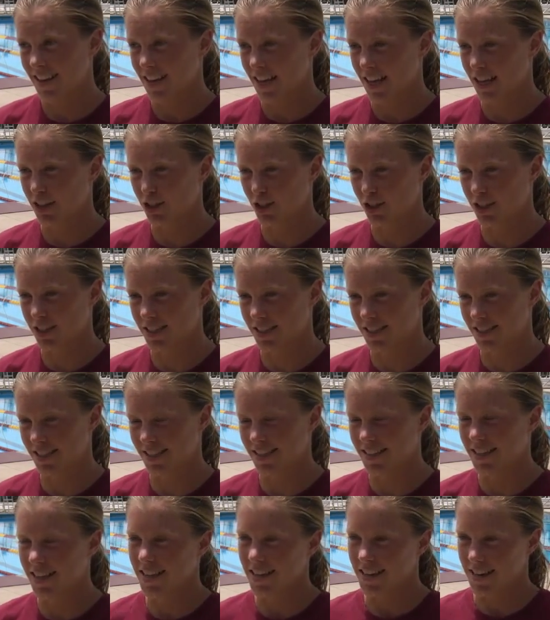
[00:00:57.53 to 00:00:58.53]
It's
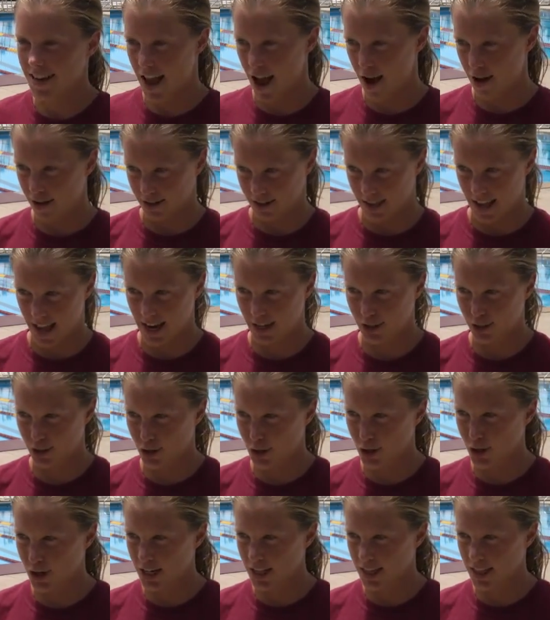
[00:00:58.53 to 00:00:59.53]
just now
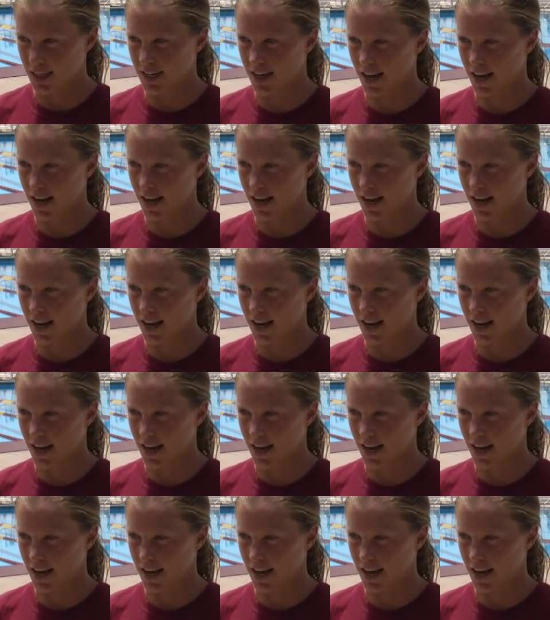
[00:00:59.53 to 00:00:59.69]
executing the